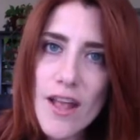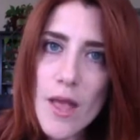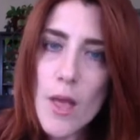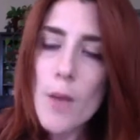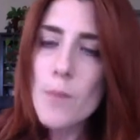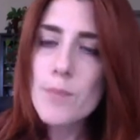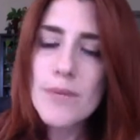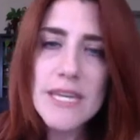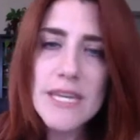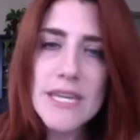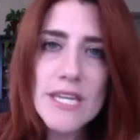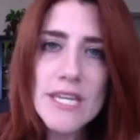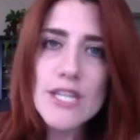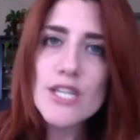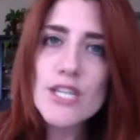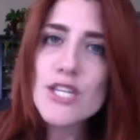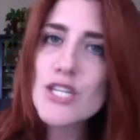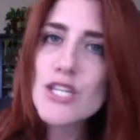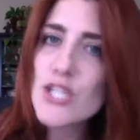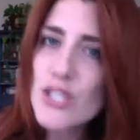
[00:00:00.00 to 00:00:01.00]
Be
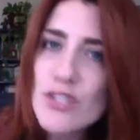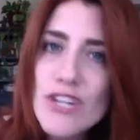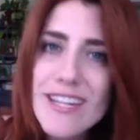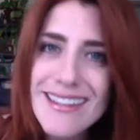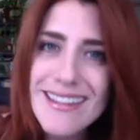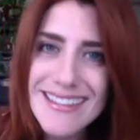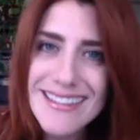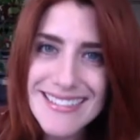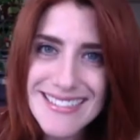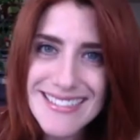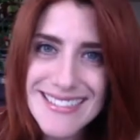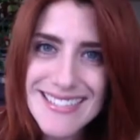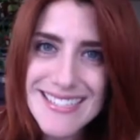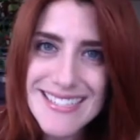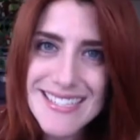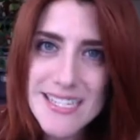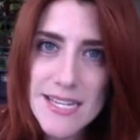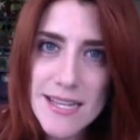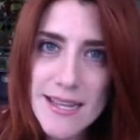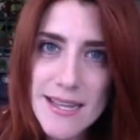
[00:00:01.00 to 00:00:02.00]
curious.
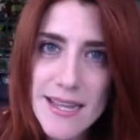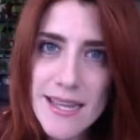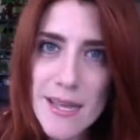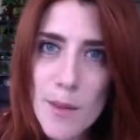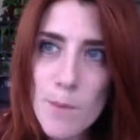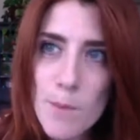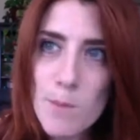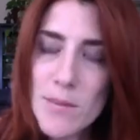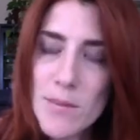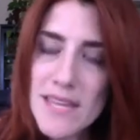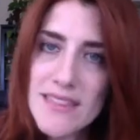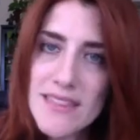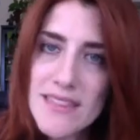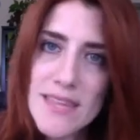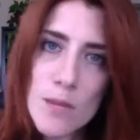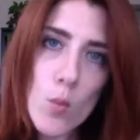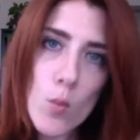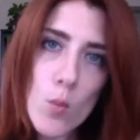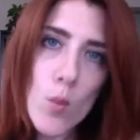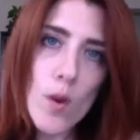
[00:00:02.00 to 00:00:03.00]
Meet
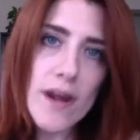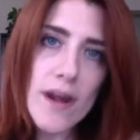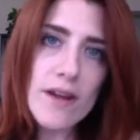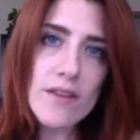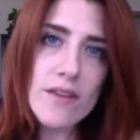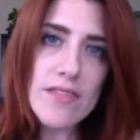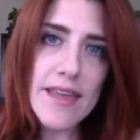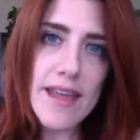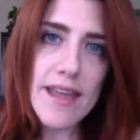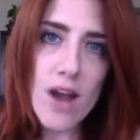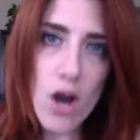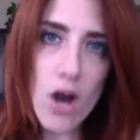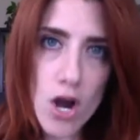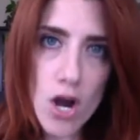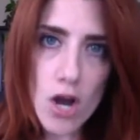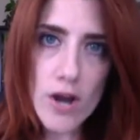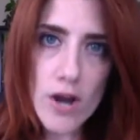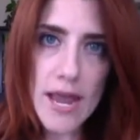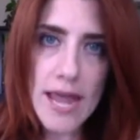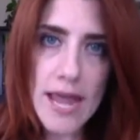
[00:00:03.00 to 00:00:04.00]
them where they
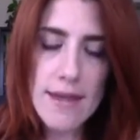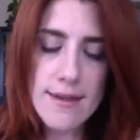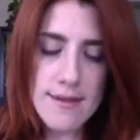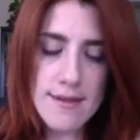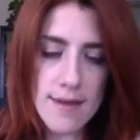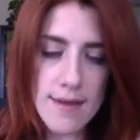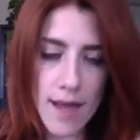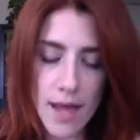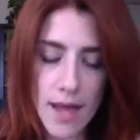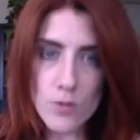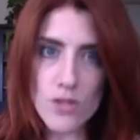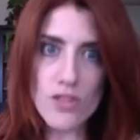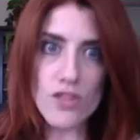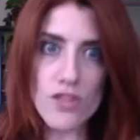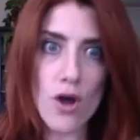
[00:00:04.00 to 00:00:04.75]
are and not with